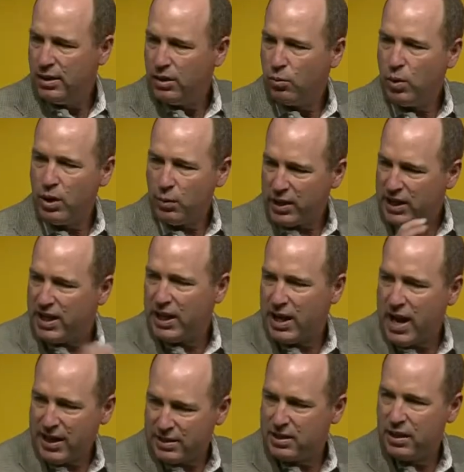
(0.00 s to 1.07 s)
we would
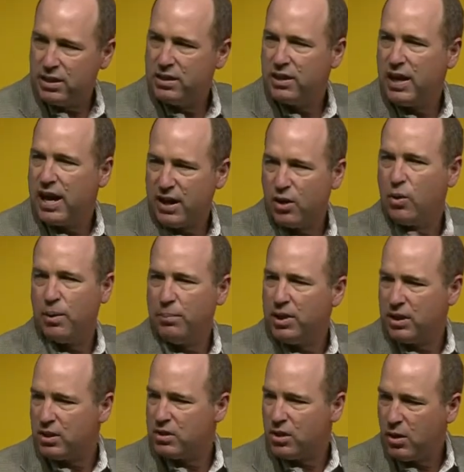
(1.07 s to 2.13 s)
connect into that
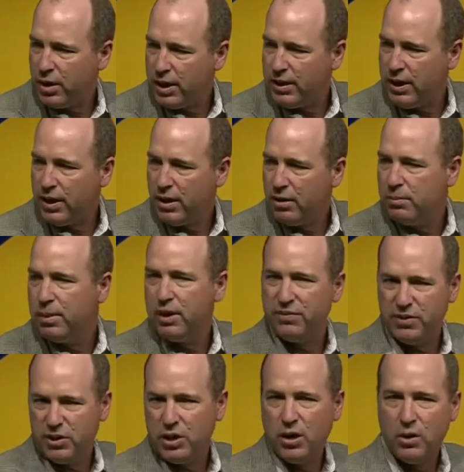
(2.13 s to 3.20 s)
equipment that's already there, but
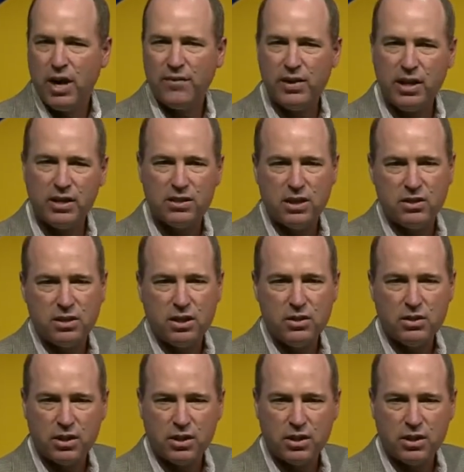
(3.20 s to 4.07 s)
if you don't have an existing